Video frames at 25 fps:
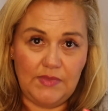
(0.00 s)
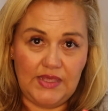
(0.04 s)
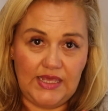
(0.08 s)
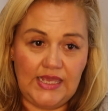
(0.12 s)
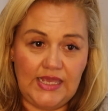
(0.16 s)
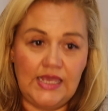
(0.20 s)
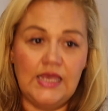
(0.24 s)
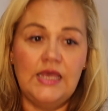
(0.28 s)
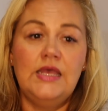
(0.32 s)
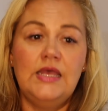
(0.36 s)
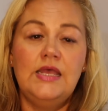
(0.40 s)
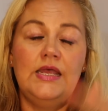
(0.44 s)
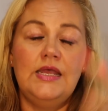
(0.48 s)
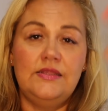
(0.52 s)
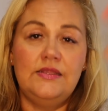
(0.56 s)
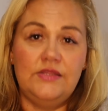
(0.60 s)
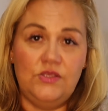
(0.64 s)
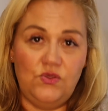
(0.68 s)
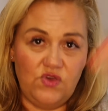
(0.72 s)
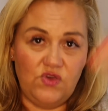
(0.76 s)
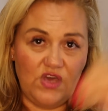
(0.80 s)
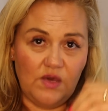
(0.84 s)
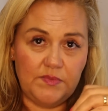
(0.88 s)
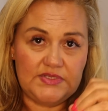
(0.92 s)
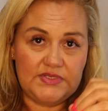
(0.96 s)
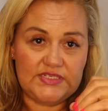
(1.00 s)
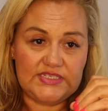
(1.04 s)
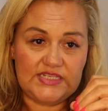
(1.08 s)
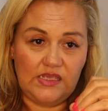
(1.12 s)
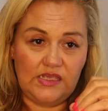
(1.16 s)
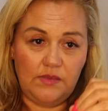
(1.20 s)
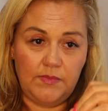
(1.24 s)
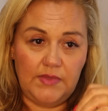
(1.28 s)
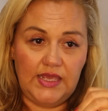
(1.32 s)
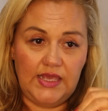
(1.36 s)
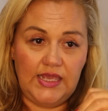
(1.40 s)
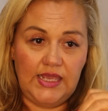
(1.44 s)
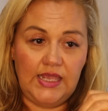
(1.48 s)
me. Then you come and
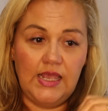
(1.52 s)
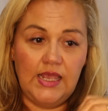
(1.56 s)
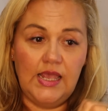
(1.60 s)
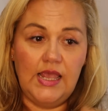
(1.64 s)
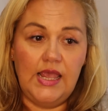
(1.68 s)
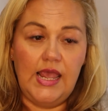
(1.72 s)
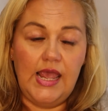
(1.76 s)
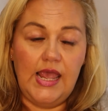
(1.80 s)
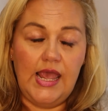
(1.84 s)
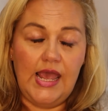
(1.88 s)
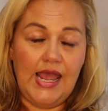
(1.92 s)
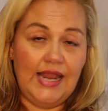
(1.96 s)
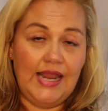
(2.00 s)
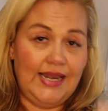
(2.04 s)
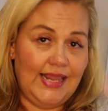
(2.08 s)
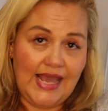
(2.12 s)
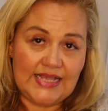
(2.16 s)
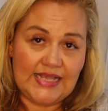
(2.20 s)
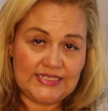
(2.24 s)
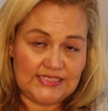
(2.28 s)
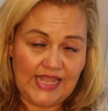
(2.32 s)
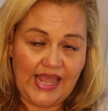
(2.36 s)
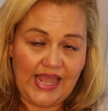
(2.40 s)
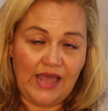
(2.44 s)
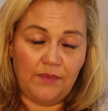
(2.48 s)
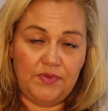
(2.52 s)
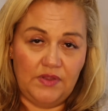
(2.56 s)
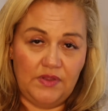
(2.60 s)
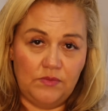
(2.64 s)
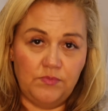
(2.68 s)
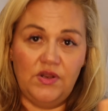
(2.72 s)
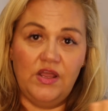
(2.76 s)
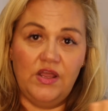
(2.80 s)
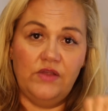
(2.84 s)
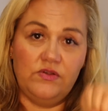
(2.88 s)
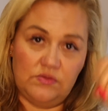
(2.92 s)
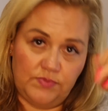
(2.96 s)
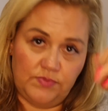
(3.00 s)
see me and it hasn't happened,
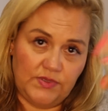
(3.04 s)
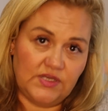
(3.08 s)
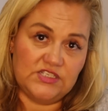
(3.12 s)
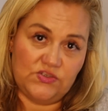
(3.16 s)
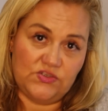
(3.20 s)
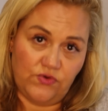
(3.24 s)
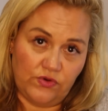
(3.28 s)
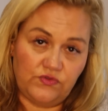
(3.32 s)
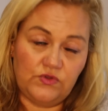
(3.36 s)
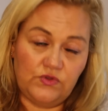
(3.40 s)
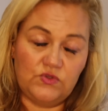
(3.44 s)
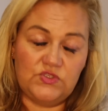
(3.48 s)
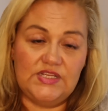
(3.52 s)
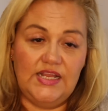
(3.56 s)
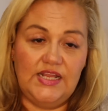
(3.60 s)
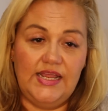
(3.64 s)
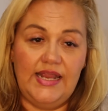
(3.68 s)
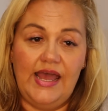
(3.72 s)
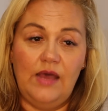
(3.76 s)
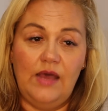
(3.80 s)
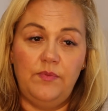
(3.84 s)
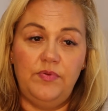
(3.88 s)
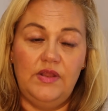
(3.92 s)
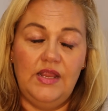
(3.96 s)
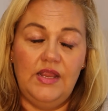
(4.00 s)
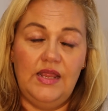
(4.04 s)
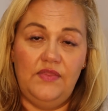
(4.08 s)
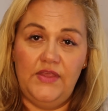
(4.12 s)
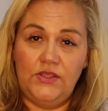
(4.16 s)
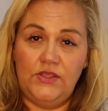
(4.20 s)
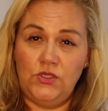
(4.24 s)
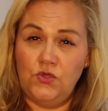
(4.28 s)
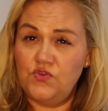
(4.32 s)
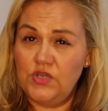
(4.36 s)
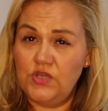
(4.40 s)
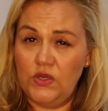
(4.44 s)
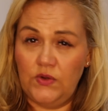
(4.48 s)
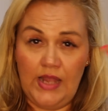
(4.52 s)
but because I refuse to let it happen, and
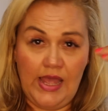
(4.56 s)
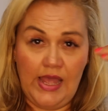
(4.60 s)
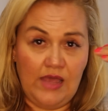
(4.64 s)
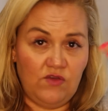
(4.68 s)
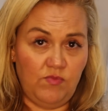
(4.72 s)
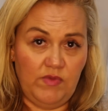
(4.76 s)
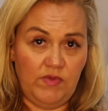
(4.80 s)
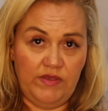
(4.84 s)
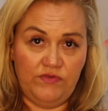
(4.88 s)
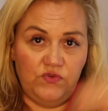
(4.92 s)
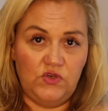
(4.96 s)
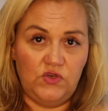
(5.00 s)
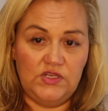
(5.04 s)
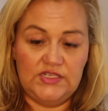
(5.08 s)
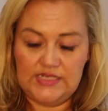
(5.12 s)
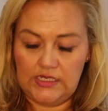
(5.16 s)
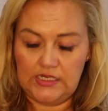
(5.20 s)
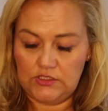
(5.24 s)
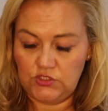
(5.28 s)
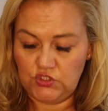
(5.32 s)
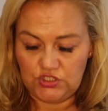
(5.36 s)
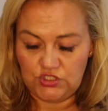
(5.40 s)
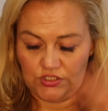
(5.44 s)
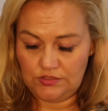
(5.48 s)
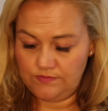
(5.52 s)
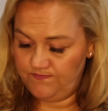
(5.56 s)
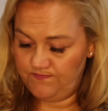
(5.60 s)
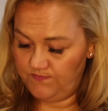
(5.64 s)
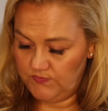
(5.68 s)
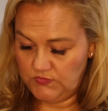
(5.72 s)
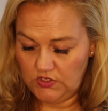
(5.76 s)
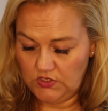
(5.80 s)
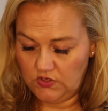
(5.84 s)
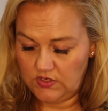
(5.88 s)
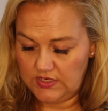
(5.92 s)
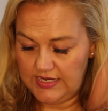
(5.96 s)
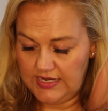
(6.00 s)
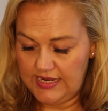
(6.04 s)
then you don't have my full attention.
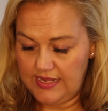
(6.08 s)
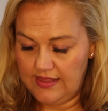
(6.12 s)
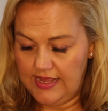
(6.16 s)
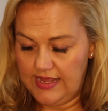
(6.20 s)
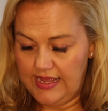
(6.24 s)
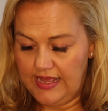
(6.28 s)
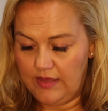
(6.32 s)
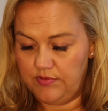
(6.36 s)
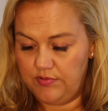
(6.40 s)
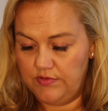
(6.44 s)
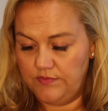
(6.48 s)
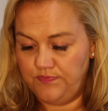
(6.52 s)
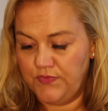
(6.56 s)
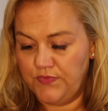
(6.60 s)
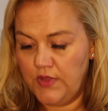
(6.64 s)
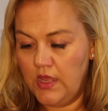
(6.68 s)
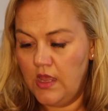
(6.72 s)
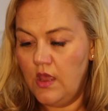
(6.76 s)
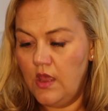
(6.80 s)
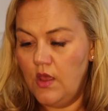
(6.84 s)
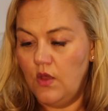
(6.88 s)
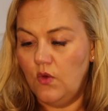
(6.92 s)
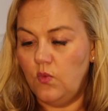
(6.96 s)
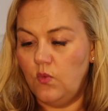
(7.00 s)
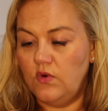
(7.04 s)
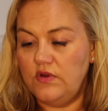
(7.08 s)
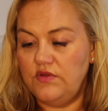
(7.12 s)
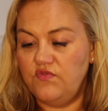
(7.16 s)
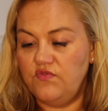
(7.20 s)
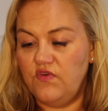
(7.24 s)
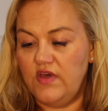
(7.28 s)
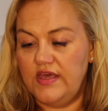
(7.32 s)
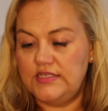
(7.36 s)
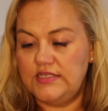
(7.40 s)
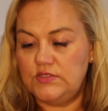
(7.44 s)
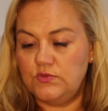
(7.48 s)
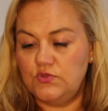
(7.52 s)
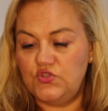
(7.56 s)
I'm not gonna let that happen. What
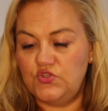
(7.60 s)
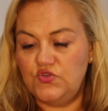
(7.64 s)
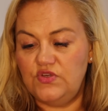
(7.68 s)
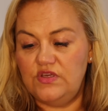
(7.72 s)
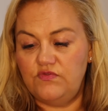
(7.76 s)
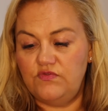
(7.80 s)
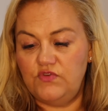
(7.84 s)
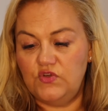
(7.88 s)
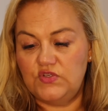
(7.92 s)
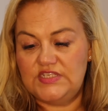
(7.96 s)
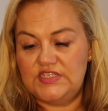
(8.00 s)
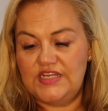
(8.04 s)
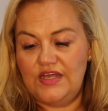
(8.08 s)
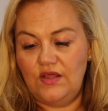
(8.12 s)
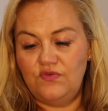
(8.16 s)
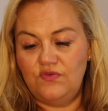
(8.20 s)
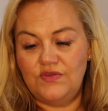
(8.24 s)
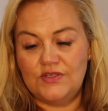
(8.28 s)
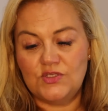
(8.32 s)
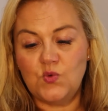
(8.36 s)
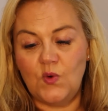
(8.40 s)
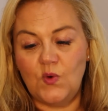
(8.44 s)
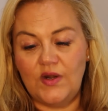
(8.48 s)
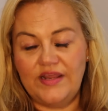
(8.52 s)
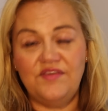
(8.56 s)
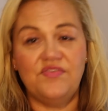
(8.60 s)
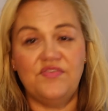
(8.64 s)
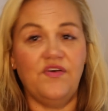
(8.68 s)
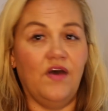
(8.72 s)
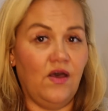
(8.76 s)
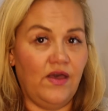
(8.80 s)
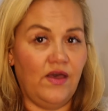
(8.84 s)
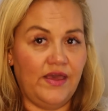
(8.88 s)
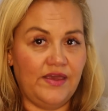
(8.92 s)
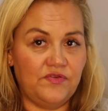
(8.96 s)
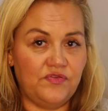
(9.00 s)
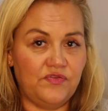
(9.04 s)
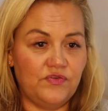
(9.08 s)
advice would you give yourself at
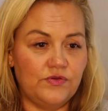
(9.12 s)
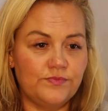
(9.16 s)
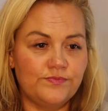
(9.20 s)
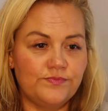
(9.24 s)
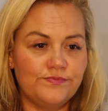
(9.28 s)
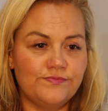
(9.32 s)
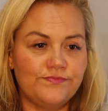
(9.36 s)
25?